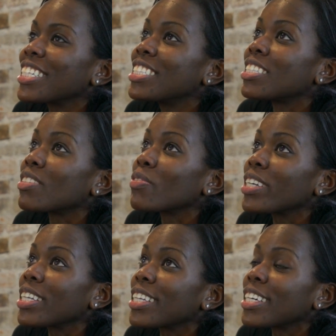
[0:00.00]
It's
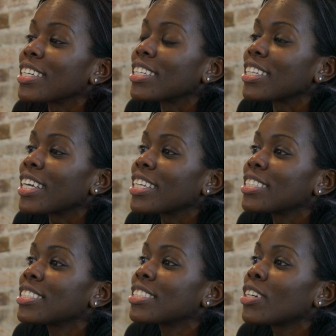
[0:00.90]
really, like
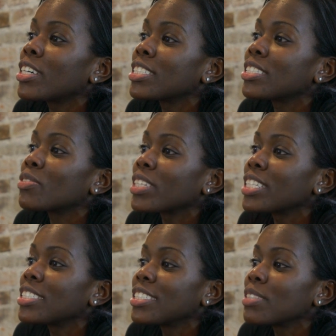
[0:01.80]
this has caused
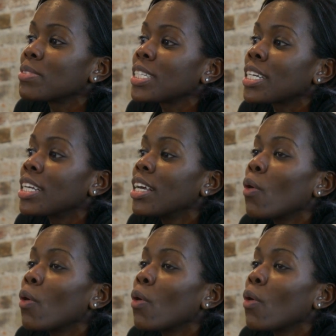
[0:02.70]
relationships to end.